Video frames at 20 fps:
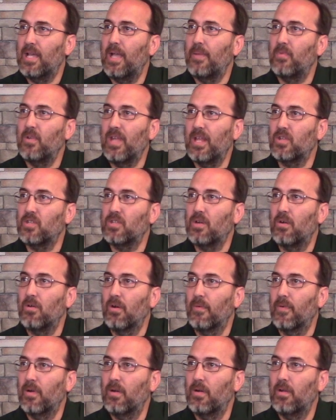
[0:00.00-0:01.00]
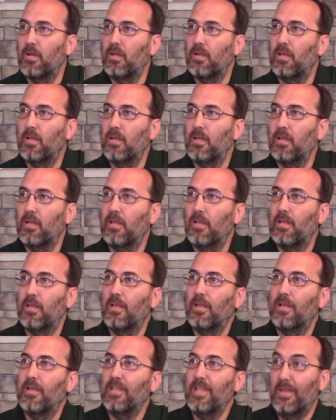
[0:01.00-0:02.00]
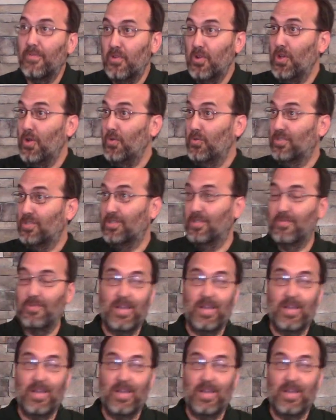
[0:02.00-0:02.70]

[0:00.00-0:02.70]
time, or you got to start over? You have your notes.